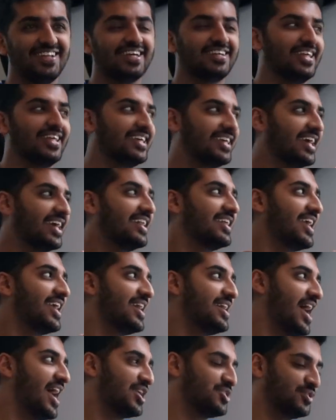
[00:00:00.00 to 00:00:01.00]
like
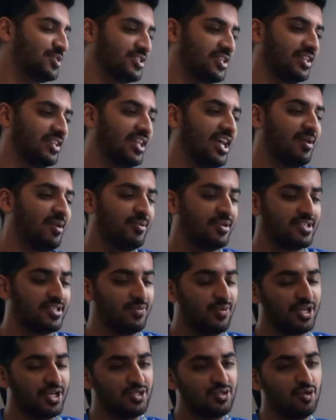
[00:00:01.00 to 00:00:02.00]
get natural sunlight because it
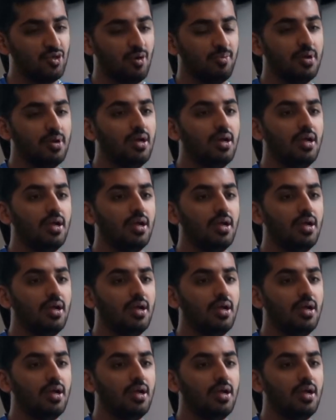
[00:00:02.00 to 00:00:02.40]
wakes you up.